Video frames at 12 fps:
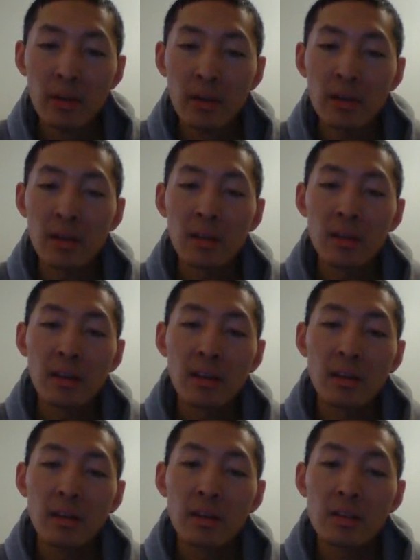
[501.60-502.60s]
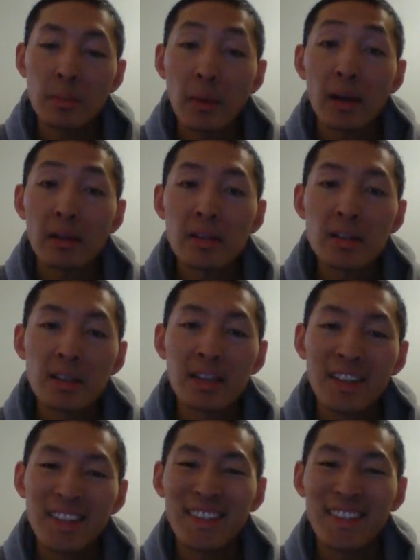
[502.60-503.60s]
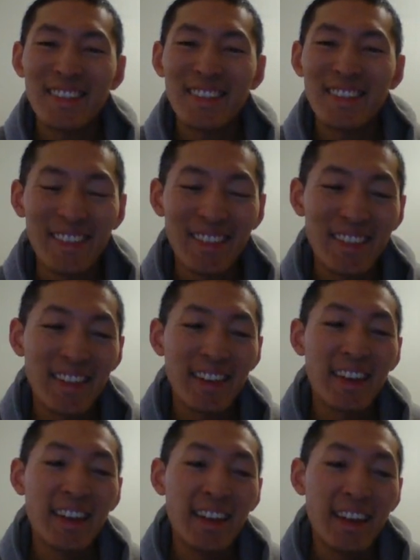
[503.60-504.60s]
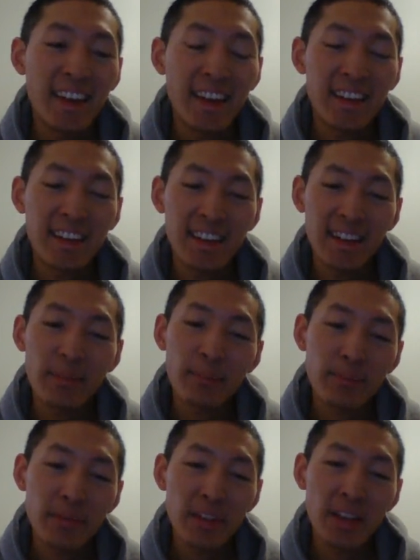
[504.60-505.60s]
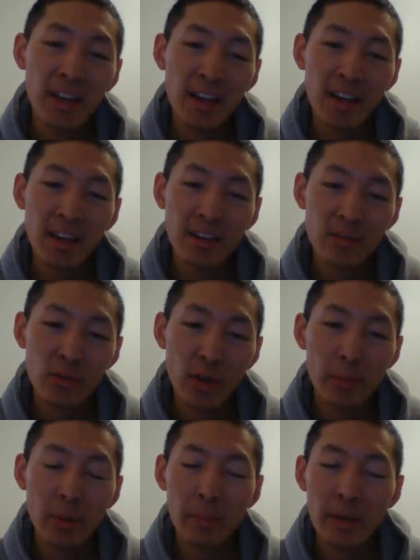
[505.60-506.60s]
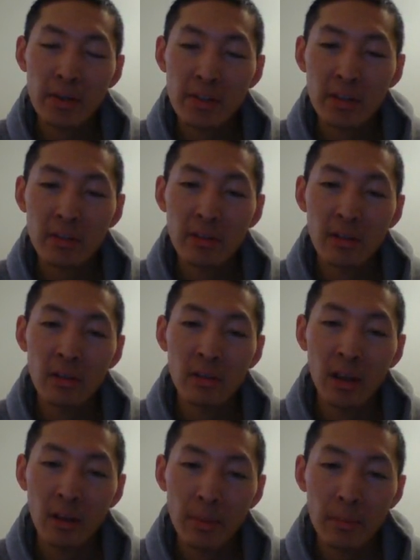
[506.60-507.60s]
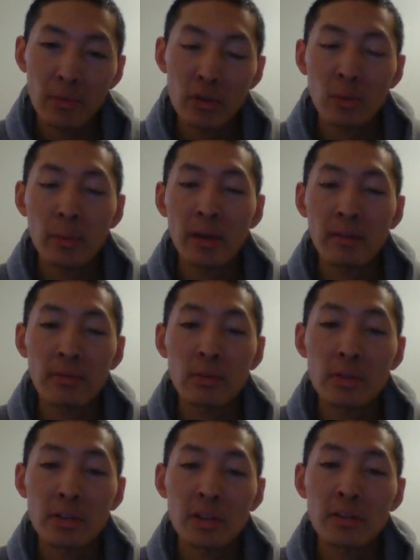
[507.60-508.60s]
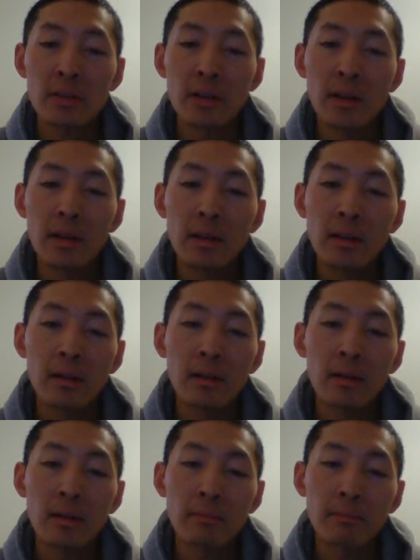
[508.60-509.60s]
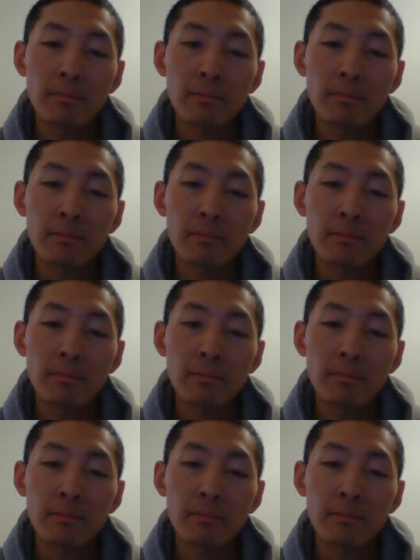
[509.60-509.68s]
And yeah, I tried my best, and a lot of people saw my efforts, and um, they always complimented me for it.